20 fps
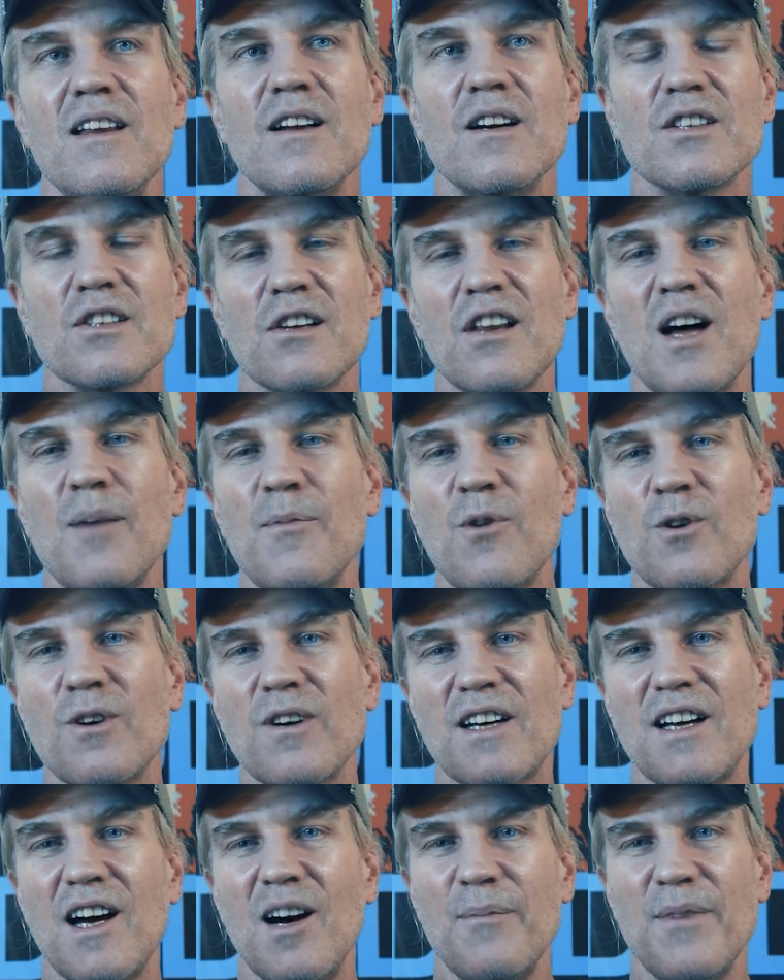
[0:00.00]
There's a lot more
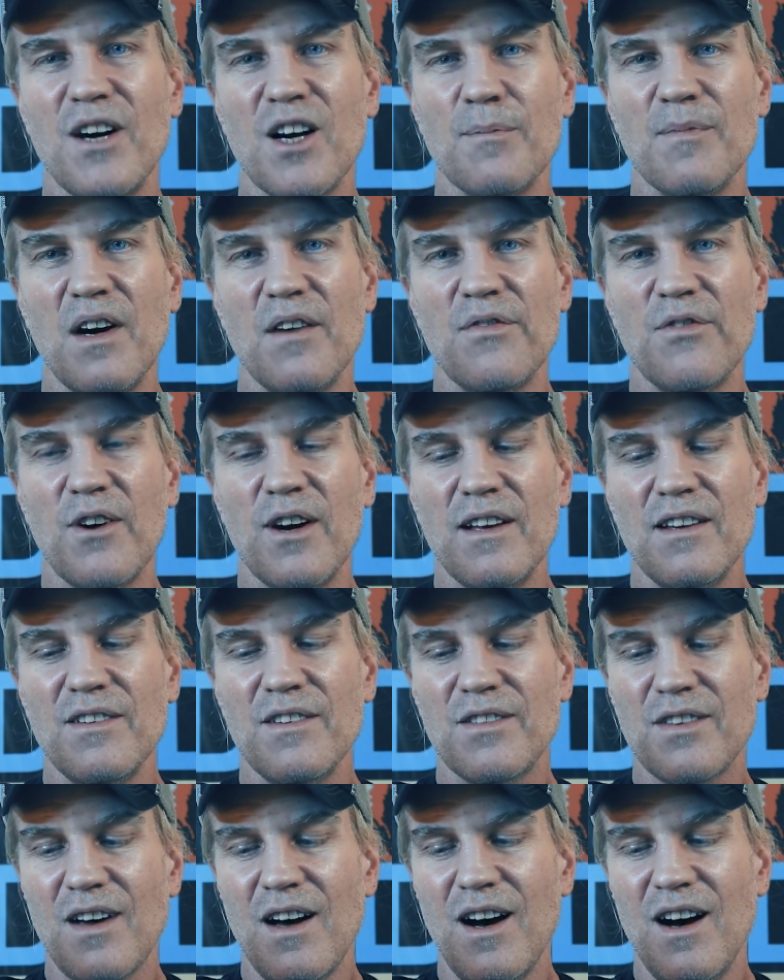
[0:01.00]
to come here, my
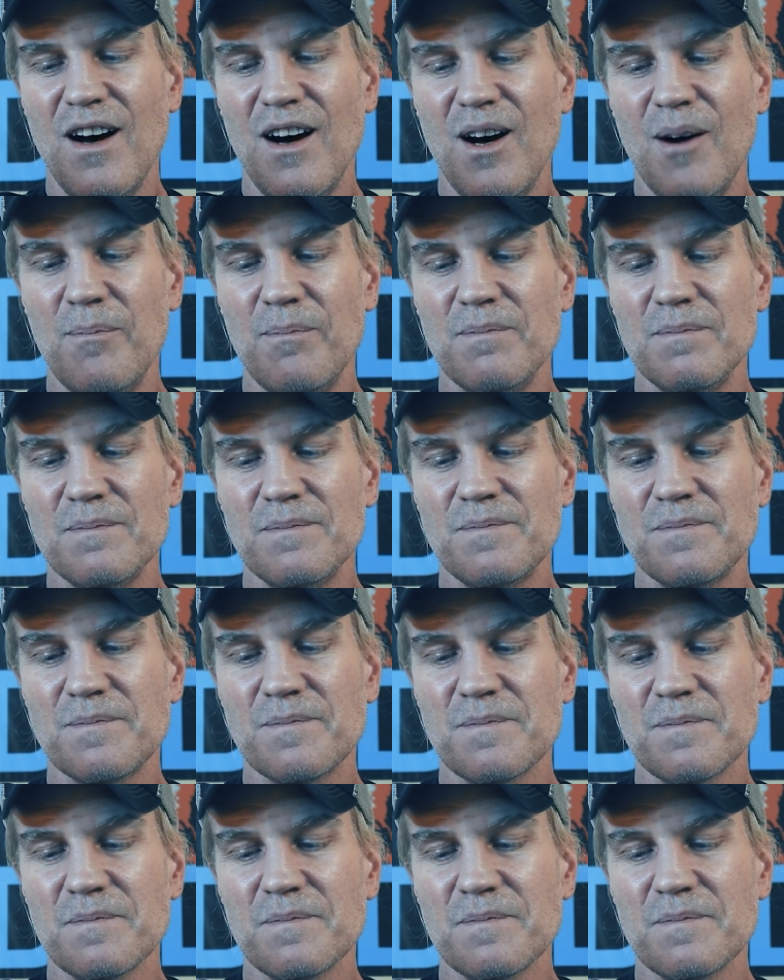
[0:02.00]
friends. Um,